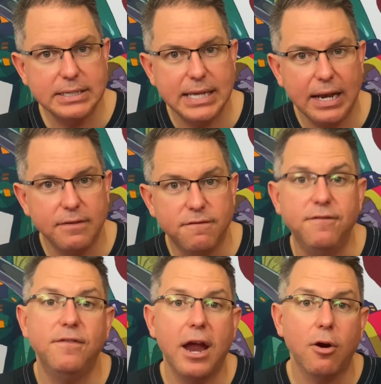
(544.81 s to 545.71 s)
that
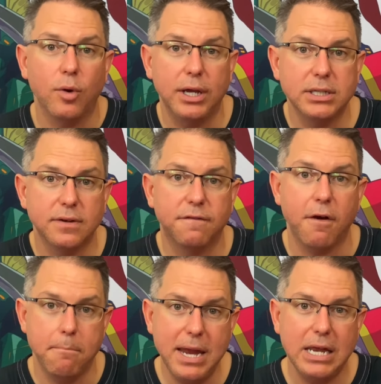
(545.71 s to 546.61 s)
varies
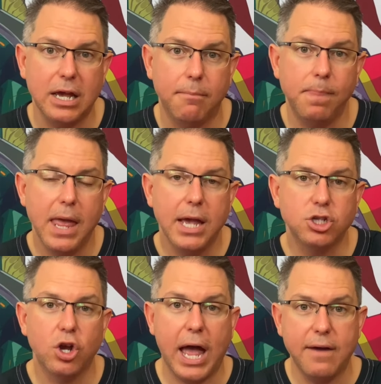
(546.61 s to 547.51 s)
from medium
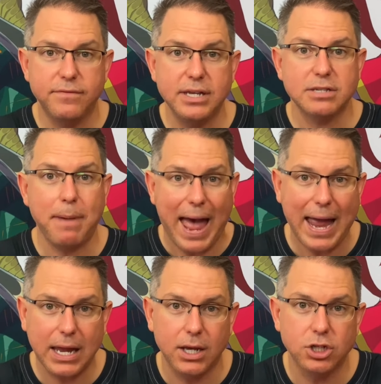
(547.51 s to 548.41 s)
is going to have this
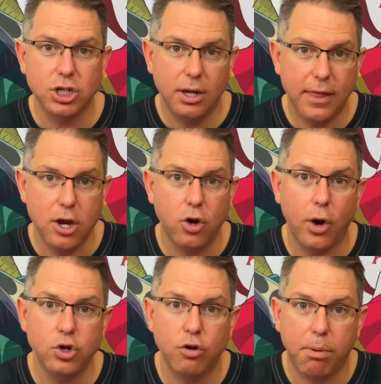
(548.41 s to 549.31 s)
package that you're
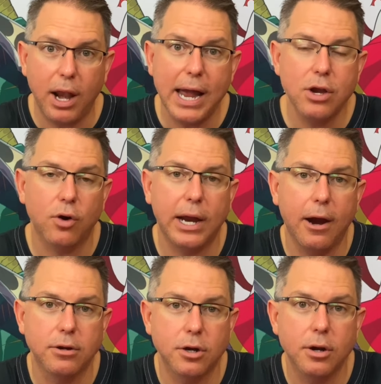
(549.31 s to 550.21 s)
going to apply to your
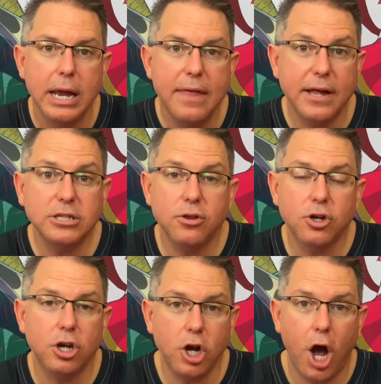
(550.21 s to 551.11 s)
character that's either
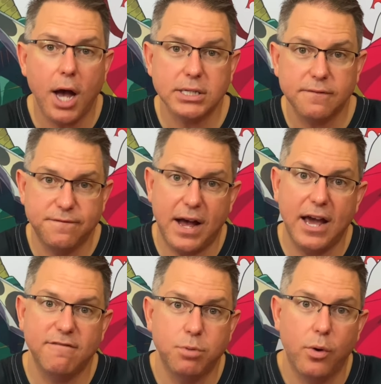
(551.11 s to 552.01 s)
going to cost
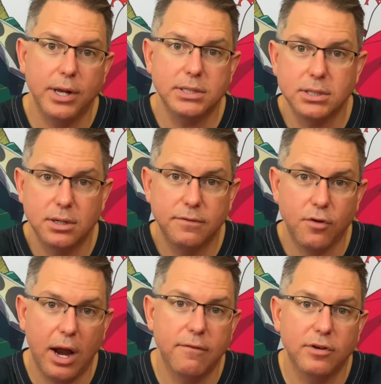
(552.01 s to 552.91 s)
5 points
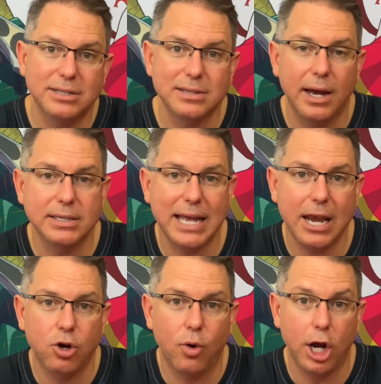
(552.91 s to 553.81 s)
for every size
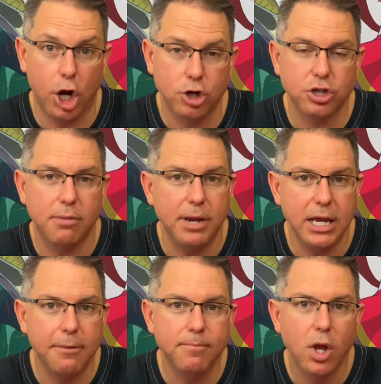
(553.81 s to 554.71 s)
category larger than
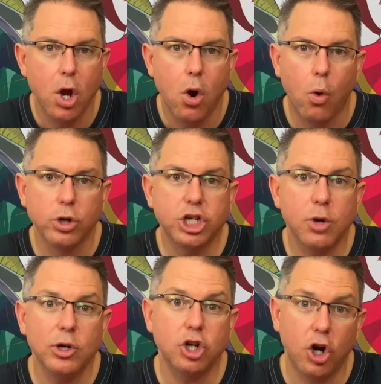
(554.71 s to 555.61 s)
medium, or is going
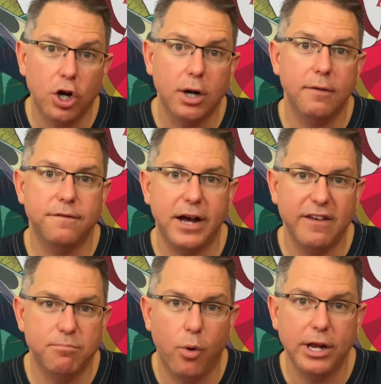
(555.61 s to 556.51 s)
to return
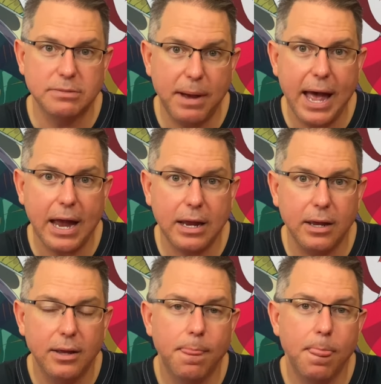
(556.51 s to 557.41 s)
5 points back
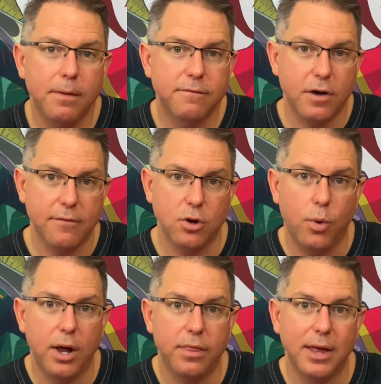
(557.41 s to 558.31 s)
for every
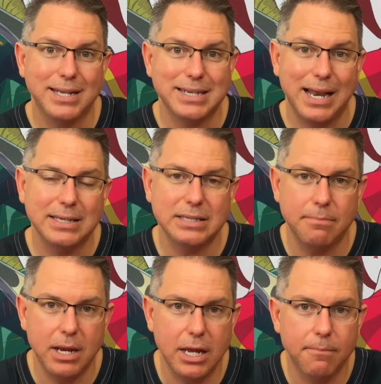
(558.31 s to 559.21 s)
one that's less
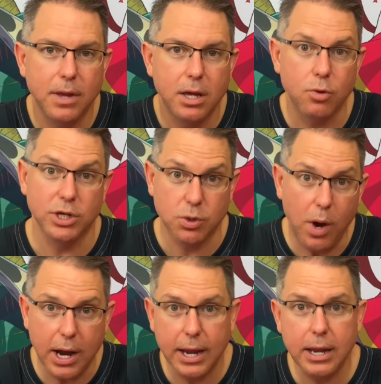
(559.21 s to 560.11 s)
than medium. The reason
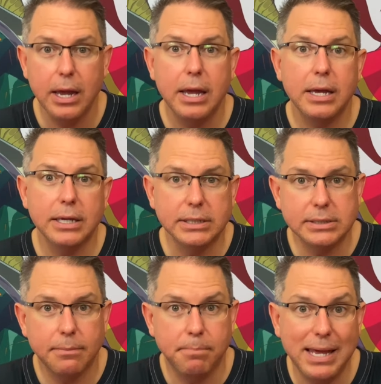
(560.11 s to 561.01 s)
why is
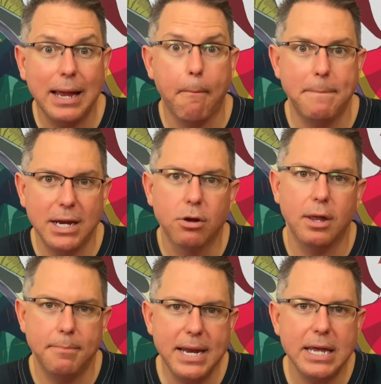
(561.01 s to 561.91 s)
being bigger
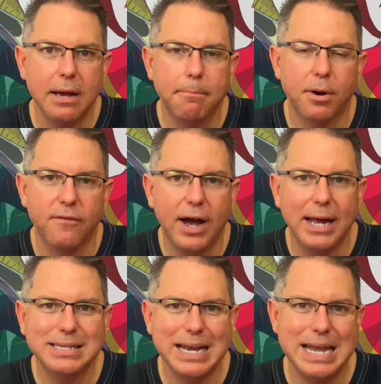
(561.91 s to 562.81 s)
than medium
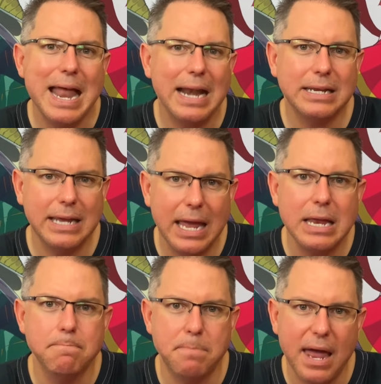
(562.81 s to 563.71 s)
provides a net
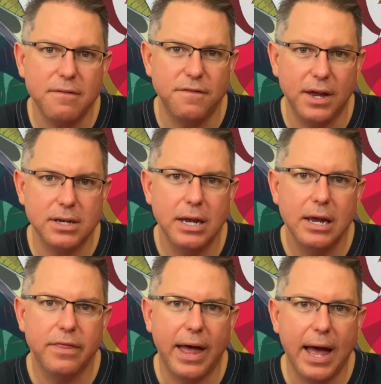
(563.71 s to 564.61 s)
gain benefit
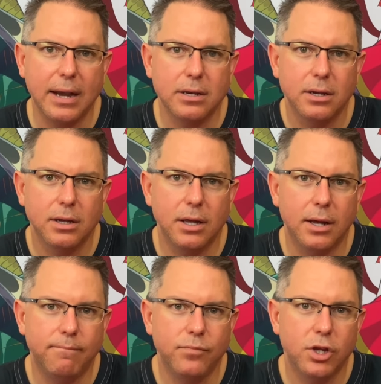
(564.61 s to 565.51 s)
that
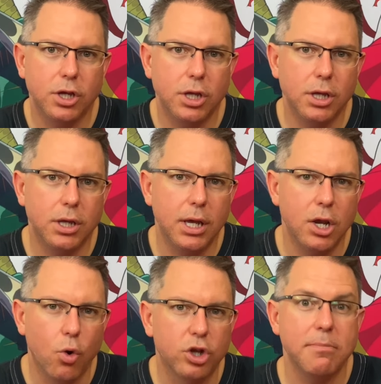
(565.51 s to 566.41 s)

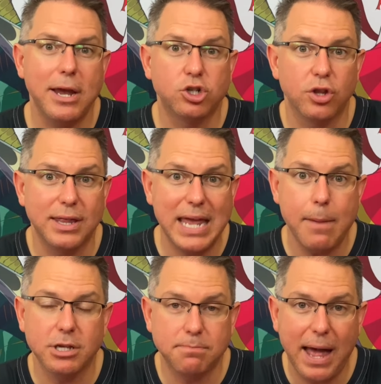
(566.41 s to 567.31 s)
in order to make sure that the
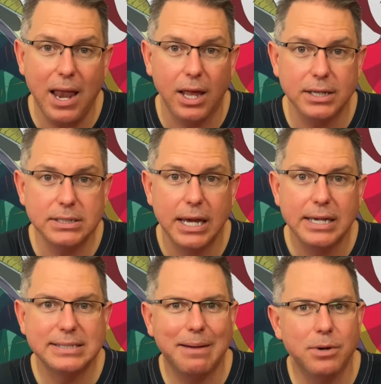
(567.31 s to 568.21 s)
game is balanced,
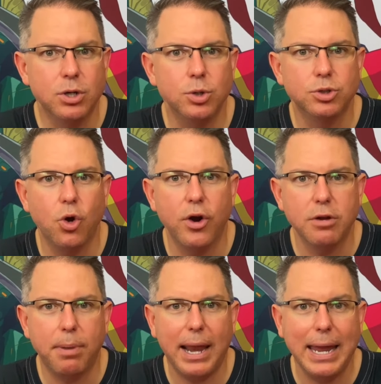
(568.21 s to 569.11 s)
someone who's going
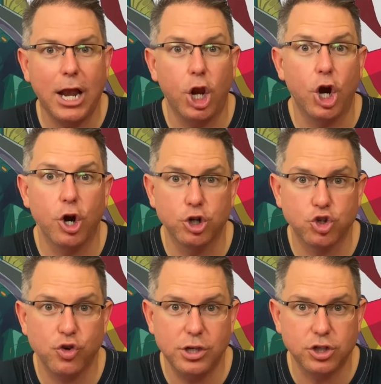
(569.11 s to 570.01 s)
to play a large
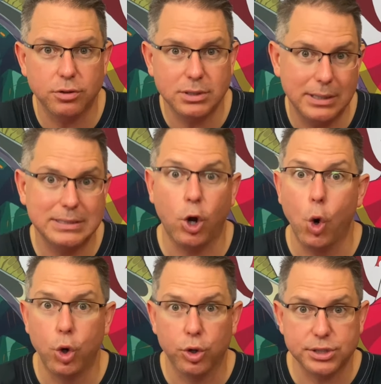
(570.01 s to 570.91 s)
creature, say
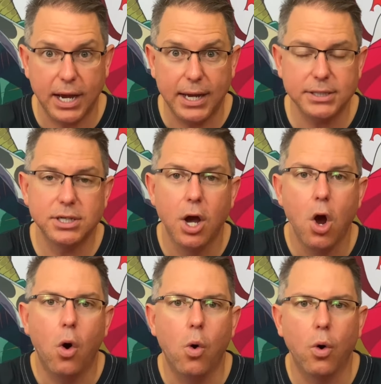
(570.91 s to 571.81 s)
ogre-sized,
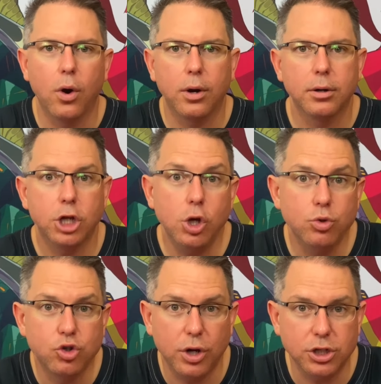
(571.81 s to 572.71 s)
or
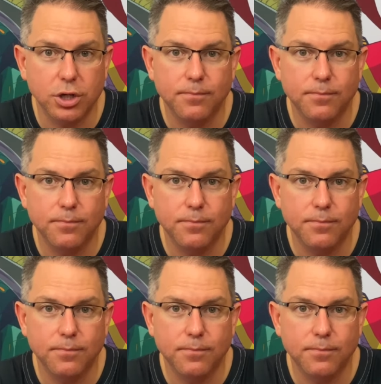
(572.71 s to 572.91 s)
huge creature,